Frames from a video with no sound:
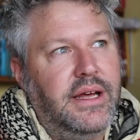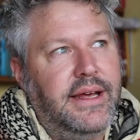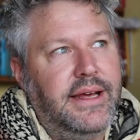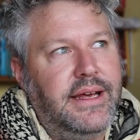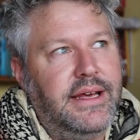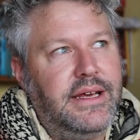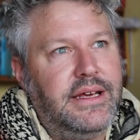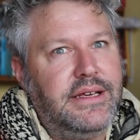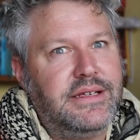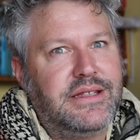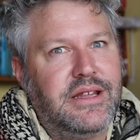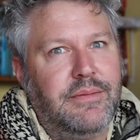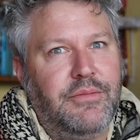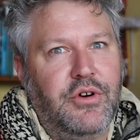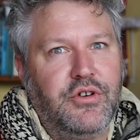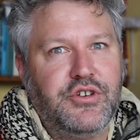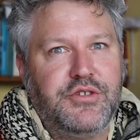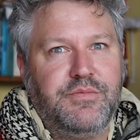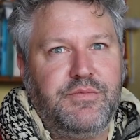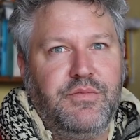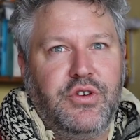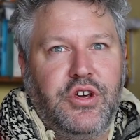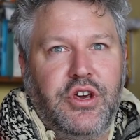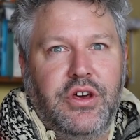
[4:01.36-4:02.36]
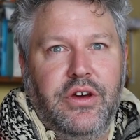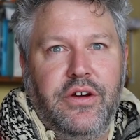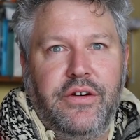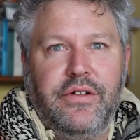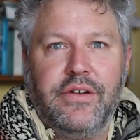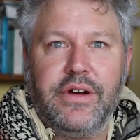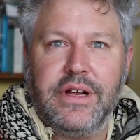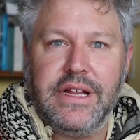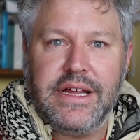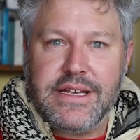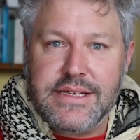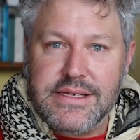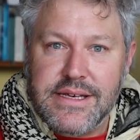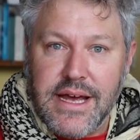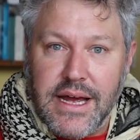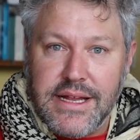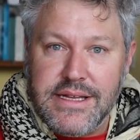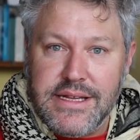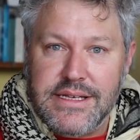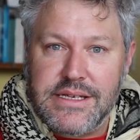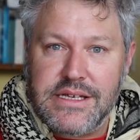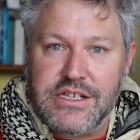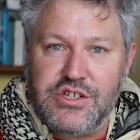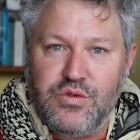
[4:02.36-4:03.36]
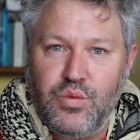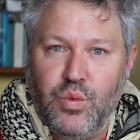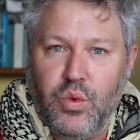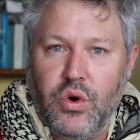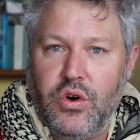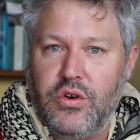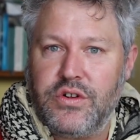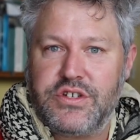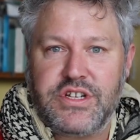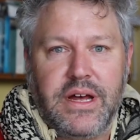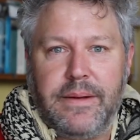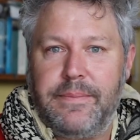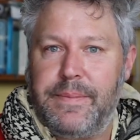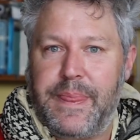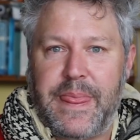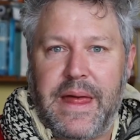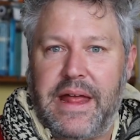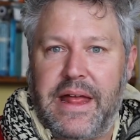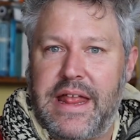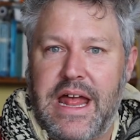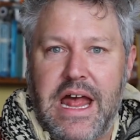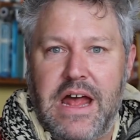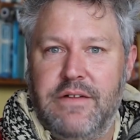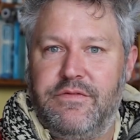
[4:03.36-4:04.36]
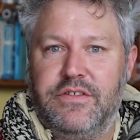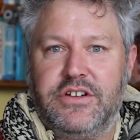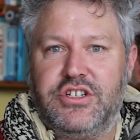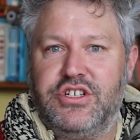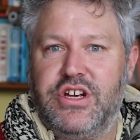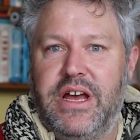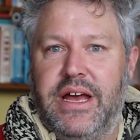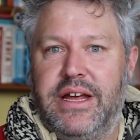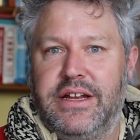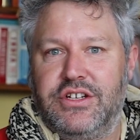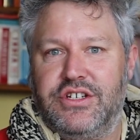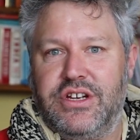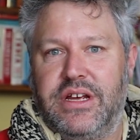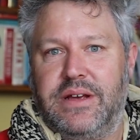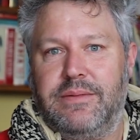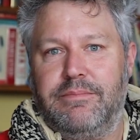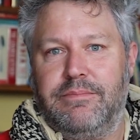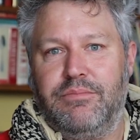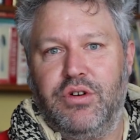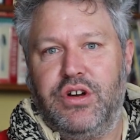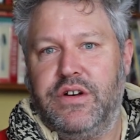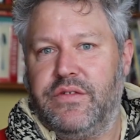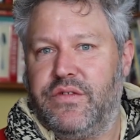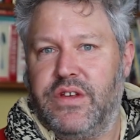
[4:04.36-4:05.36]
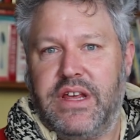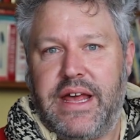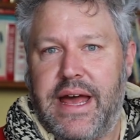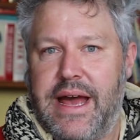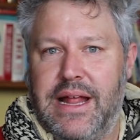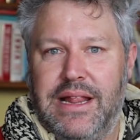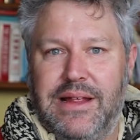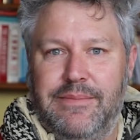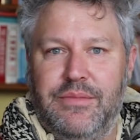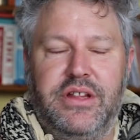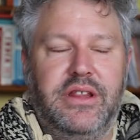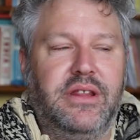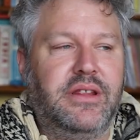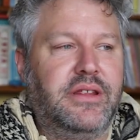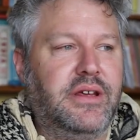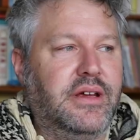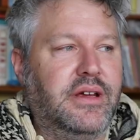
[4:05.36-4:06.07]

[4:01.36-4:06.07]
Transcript: is the most mercurial in a sense. It's water, that ever-changing, moving element